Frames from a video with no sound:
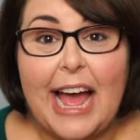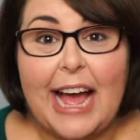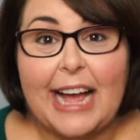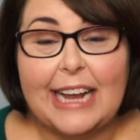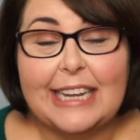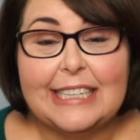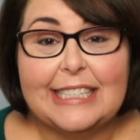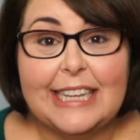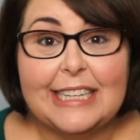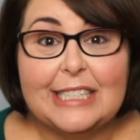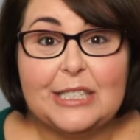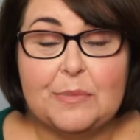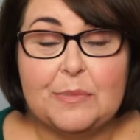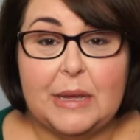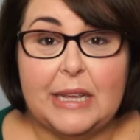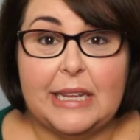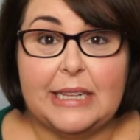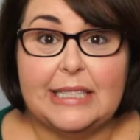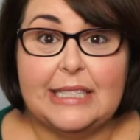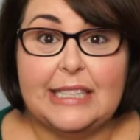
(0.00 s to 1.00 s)
access
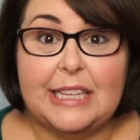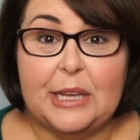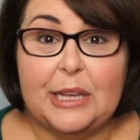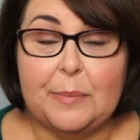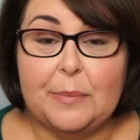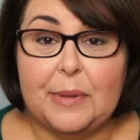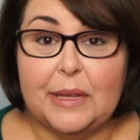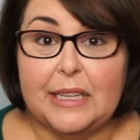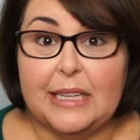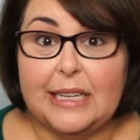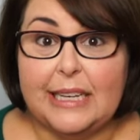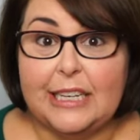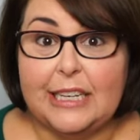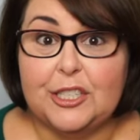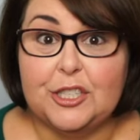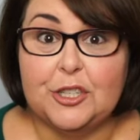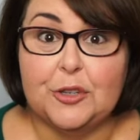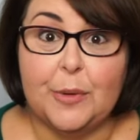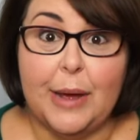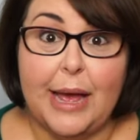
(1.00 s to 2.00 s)
means the ability
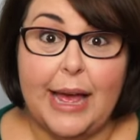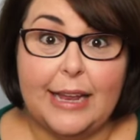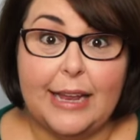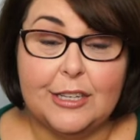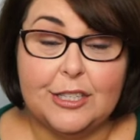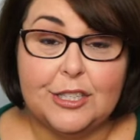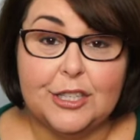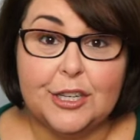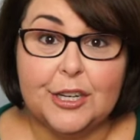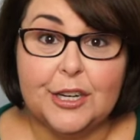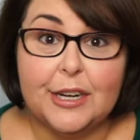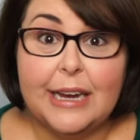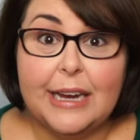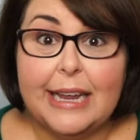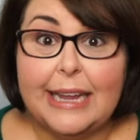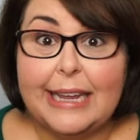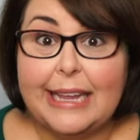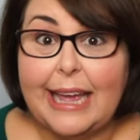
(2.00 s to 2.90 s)
to enter,